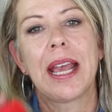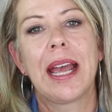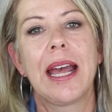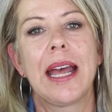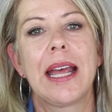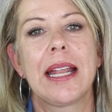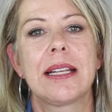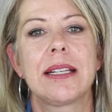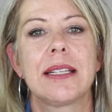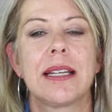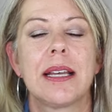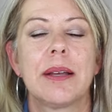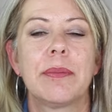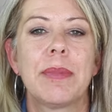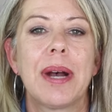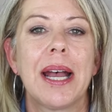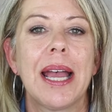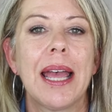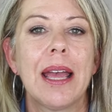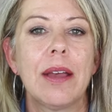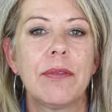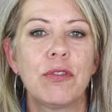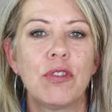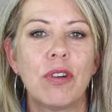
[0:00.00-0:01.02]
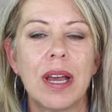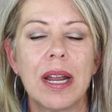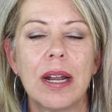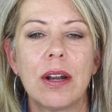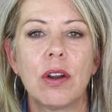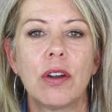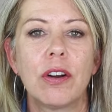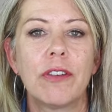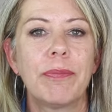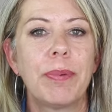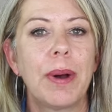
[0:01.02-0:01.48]
and um, I have tried
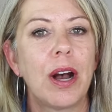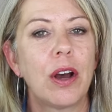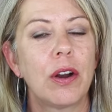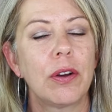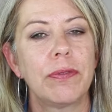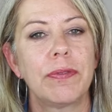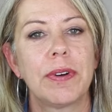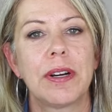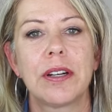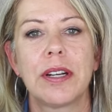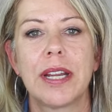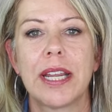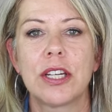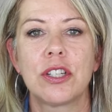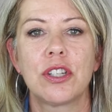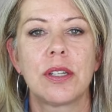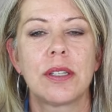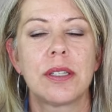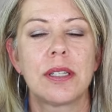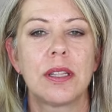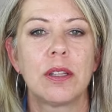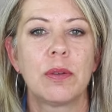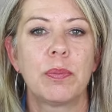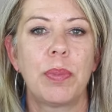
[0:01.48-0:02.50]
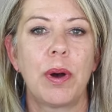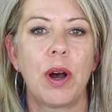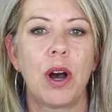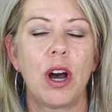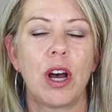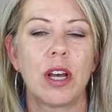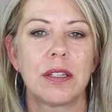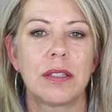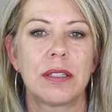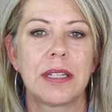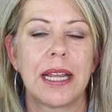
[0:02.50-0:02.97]
a lot of powder foundations in the
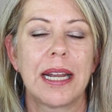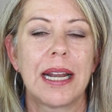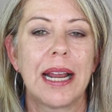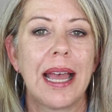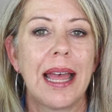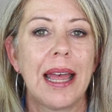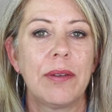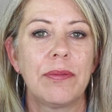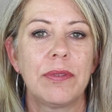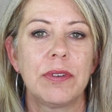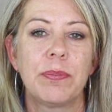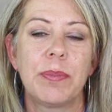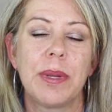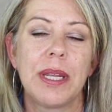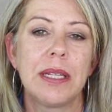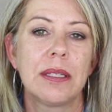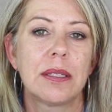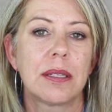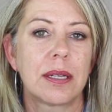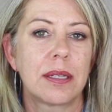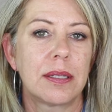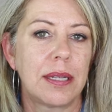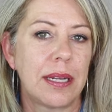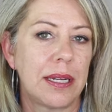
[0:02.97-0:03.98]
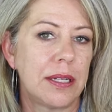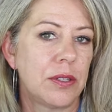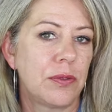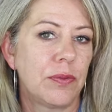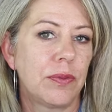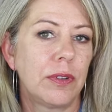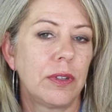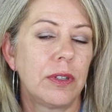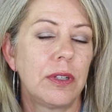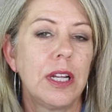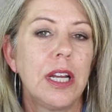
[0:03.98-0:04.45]
past and I haven't been
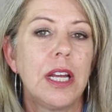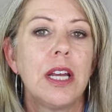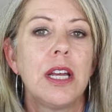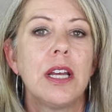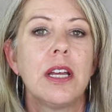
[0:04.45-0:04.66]
successful.